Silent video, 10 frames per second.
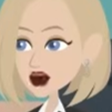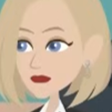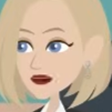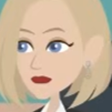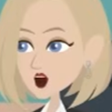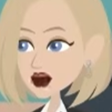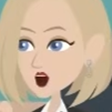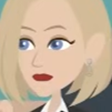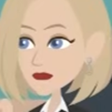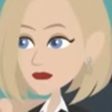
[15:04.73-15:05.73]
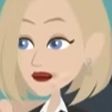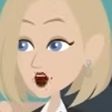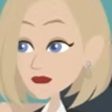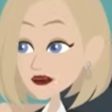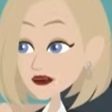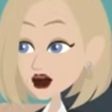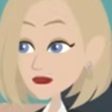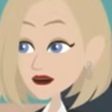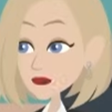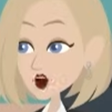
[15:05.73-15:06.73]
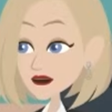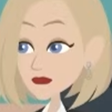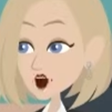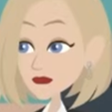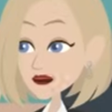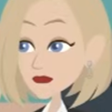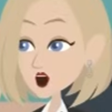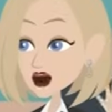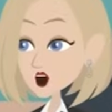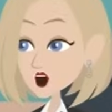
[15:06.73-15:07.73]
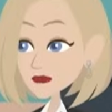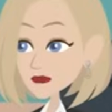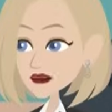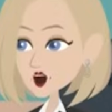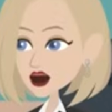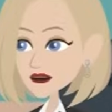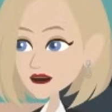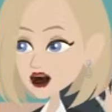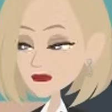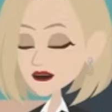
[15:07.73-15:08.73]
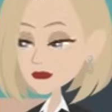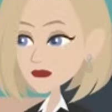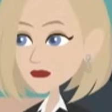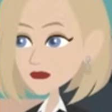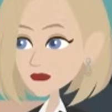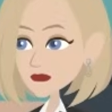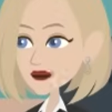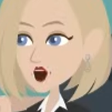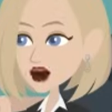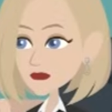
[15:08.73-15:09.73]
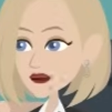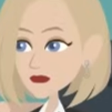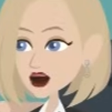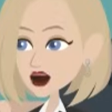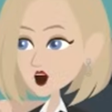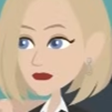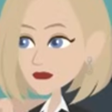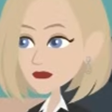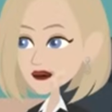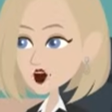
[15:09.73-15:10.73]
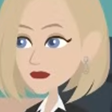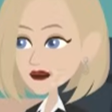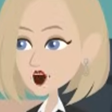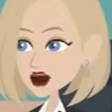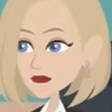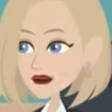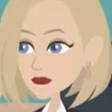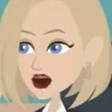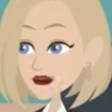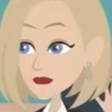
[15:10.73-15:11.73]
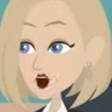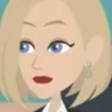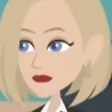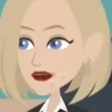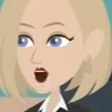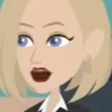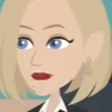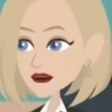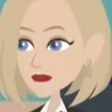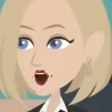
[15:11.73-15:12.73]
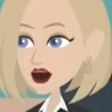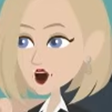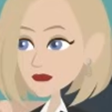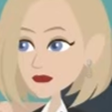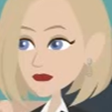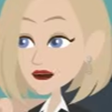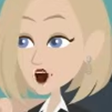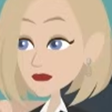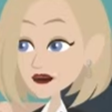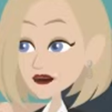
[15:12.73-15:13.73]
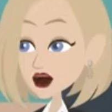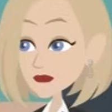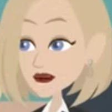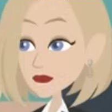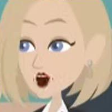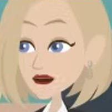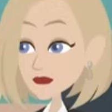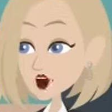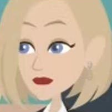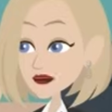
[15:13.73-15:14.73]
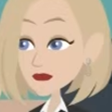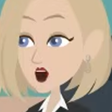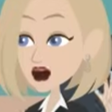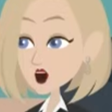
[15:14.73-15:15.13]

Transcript: part of mastering verbs is learning how to use them correctly in questions and negative sentences. This can feel tricky at first, because the word order changes,